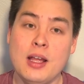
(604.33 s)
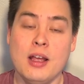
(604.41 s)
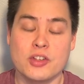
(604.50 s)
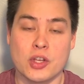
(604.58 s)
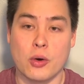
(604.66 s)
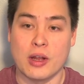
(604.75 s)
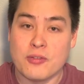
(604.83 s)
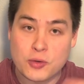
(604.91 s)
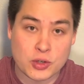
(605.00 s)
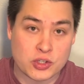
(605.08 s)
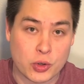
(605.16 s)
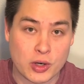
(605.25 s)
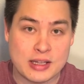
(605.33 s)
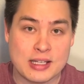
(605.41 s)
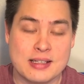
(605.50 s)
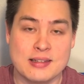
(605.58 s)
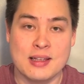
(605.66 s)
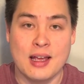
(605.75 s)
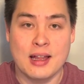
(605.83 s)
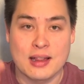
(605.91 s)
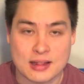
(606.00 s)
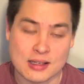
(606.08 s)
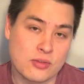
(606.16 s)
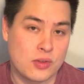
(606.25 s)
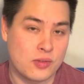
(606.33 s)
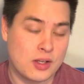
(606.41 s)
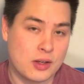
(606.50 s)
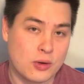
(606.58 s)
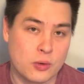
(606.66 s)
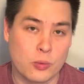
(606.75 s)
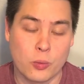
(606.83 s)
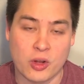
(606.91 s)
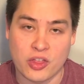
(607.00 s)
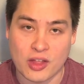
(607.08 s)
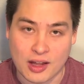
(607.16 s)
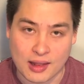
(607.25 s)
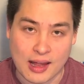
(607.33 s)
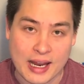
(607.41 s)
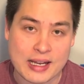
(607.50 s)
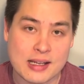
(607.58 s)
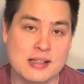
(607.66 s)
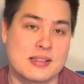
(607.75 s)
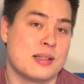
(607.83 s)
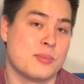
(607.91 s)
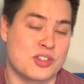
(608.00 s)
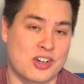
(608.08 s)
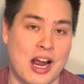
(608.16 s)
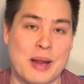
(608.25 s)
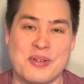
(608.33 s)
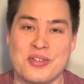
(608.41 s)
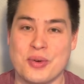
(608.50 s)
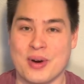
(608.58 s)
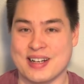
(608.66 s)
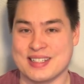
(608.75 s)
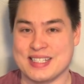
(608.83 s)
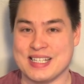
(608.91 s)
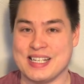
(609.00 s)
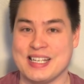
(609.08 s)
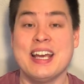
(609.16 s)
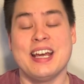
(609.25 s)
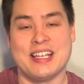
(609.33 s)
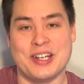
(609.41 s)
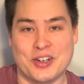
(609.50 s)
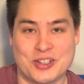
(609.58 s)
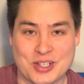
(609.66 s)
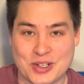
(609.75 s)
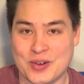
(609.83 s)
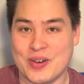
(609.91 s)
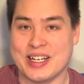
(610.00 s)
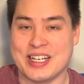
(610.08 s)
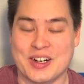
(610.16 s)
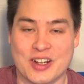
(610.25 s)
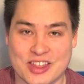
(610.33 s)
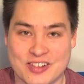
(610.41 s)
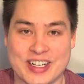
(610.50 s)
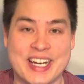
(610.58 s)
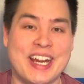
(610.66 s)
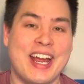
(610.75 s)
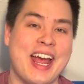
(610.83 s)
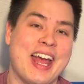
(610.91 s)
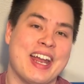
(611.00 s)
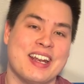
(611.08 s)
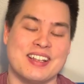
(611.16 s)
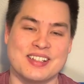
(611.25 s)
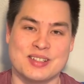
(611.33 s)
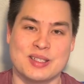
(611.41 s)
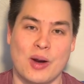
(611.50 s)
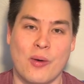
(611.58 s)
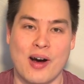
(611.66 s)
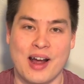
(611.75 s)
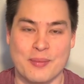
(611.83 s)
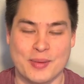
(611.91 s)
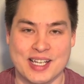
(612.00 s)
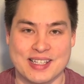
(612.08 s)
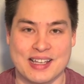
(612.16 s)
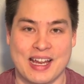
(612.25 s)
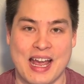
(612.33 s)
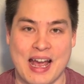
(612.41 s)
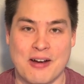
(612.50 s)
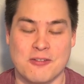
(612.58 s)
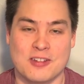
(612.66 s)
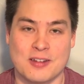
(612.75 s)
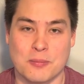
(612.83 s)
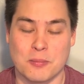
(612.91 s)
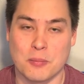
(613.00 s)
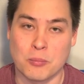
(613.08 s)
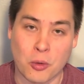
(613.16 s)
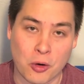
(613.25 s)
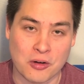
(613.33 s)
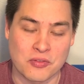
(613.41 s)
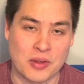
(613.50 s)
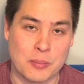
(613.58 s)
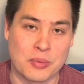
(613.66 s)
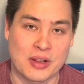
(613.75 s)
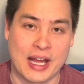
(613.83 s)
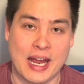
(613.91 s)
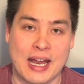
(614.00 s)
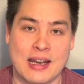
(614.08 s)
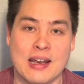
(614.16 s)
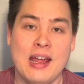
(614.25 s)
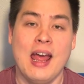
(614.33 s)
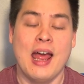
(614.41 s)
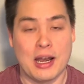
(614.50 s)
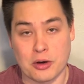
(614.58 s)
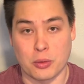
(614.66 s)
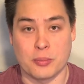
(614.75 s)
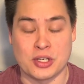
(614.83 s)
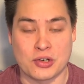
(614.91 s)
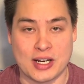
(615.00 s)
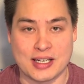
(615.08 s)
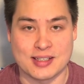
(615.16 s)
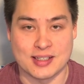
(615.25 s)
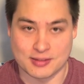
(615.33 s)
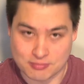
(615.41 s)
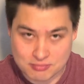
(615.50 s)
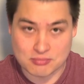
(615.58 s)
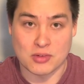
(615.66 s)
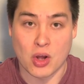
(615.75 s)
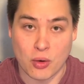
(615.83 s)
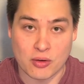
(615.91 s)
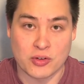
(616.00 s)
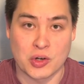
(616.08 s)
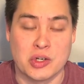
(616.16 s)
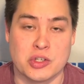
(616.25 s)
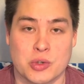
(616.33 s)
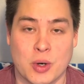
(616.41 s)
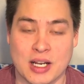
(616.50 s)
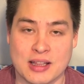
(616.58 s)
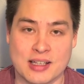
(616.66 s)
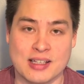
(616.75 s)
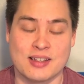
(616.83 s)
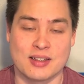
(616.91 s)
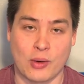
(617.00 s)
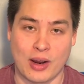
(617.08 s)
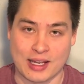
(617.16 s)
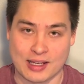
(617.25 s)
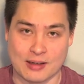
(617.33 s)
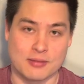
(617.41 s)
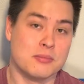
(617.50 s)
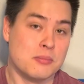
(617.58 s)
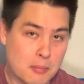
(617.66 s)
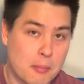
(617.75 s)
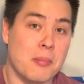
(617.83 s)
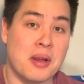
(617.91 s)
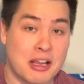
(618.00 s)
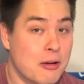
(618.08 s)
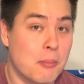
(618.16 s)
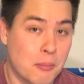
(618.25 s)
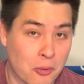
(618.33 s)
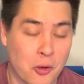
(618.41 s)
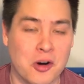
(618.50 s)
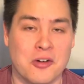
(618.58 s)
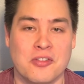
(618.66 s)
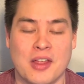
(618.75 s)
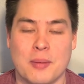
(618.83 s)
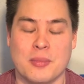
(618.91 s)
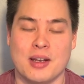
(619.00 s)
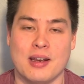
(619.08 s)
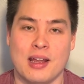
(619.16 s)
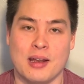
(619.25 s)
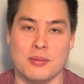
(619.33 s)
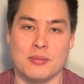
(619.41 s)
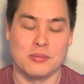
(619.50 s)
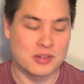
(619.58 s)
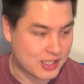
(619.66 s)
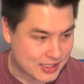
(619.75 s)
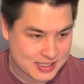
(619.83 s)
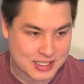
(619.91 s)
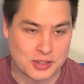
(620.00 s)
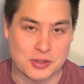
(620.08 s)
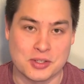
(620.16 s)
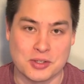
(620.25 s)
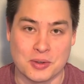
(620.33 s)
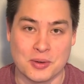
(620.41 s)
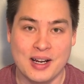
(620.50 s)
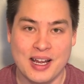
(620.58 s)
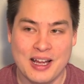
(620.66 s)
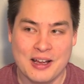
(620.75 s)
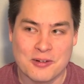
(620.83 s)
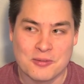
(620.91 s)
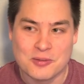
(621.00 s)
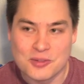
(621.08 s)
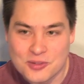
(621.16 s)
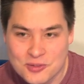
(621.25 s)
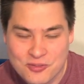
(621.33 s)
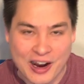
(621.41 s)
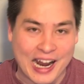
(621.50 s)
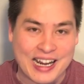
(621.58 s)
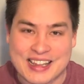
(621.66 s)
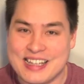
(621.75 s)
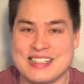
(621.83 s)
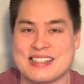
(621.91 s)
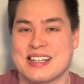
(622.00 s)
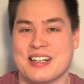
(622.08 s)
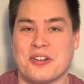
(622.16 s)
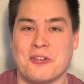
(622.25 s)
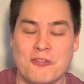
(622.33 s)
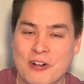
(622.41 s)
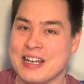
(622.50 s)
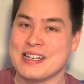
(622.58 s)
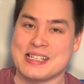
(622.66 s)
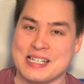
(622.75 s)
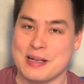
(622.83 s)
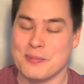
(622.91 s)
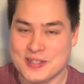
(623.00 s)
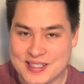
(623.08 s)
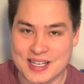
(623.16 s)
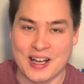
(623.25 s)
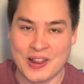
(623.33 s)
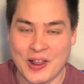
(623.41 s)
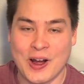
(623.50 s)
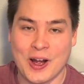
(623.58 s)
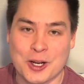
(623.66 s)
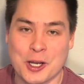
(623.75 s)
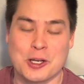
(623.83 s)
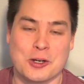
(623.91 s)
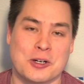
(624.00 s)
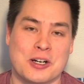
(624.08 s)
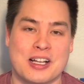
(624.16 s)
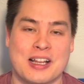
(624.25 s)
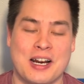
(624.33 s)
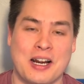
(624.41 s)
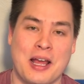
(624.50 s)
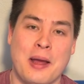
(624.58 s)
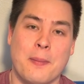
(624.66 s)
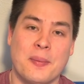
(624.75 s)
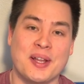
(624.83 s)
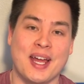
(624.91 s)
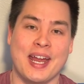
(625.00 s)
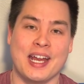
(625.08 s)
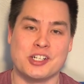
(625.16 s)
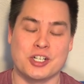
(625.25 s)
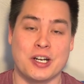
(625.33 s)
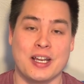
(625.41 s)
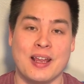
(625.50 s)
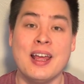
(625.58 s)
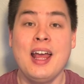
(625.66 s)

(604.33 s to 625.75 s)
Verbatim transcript: So if you enjoyed this, leave the video with a like, subscribe if you want to see year 2 and year 3 and so on, because I have some more of them planned, and it'll be great to know if you're enjoying these so I can make more of them and continue to find these little fun tips along your clarinet playing journey.